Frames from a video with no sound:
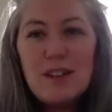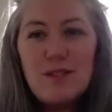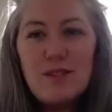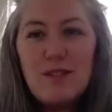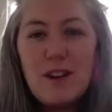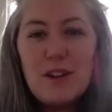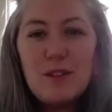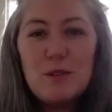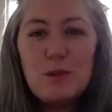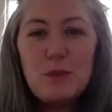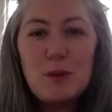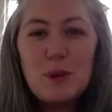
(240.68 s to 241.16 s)

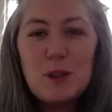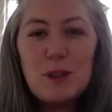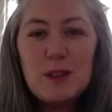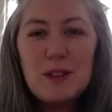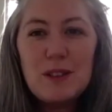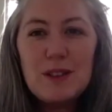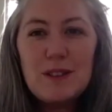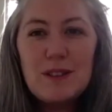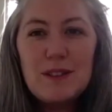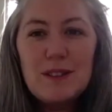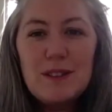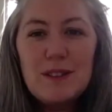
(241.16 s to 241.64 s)
found one.
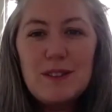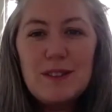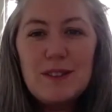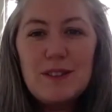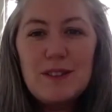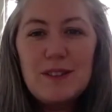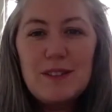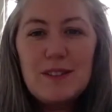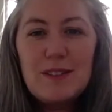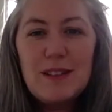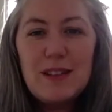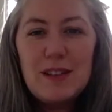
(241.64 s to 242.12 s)
You
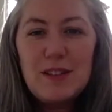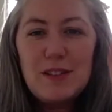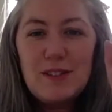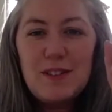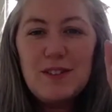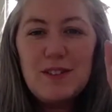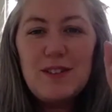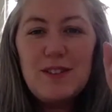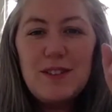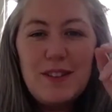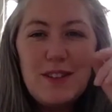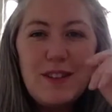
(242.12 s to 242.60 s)
eventually
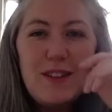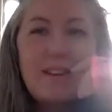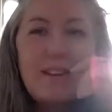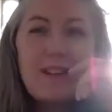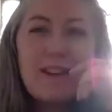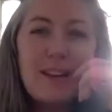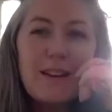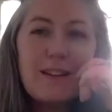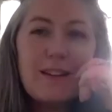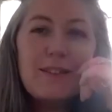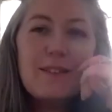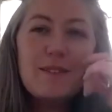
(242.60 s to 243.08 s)
found one.
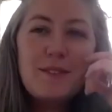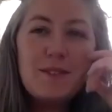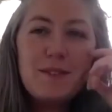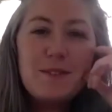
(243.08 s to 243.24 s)
And so I